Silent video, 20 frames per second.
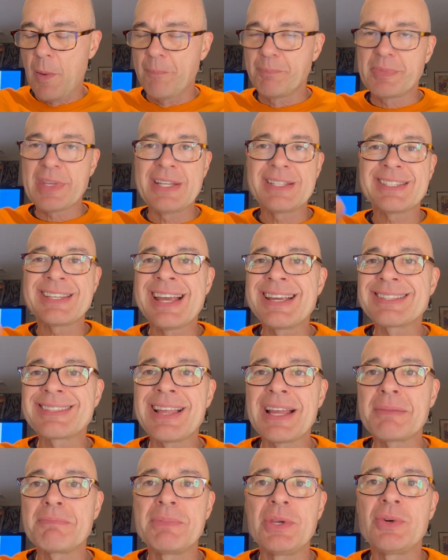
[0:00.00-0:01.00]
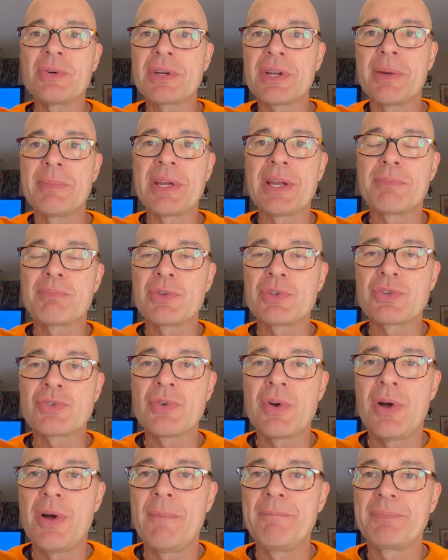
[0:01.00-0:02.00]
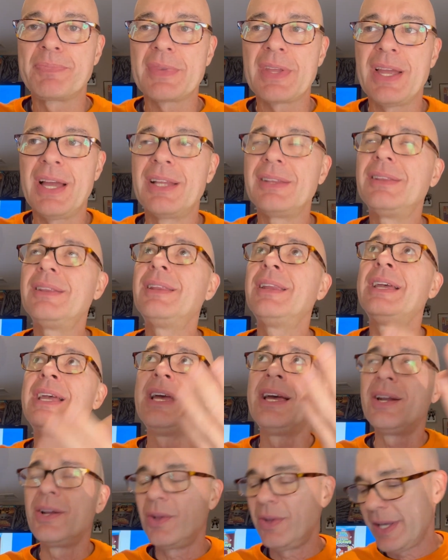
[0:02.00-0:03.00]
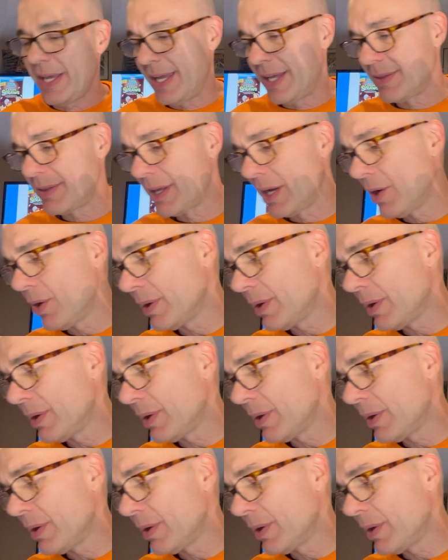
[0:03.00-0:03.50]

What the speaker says: It tastes like milk coming up the straw. A little hint there